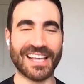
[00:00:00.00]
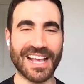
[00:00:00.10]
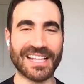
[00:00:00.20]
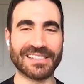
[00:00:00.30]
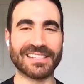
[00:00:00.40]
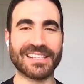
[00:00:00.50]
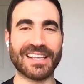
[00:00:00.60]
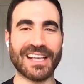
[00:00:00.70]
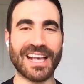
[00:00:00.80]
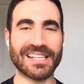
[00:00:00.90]
and
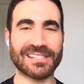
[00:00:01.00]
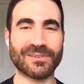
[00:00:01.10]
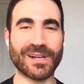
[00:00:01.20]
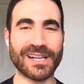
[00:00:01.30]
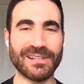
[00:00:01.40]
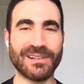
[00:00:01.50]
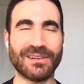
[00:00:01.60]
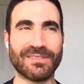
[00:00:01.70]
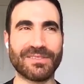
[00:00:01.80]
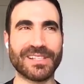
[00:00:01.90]
has quite a lot
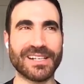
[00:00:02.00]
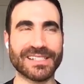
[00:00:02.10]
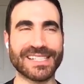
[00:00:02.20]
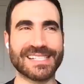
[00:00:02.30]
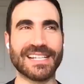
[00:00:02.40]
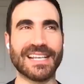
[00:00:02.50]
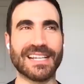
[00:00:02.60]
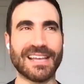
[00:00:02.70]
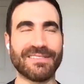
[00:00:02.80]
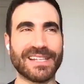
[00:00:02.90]
of darkness in it and
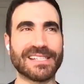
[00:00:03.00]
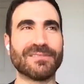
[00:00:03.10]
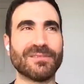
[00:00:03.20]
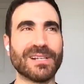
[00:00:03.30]
heaviness. And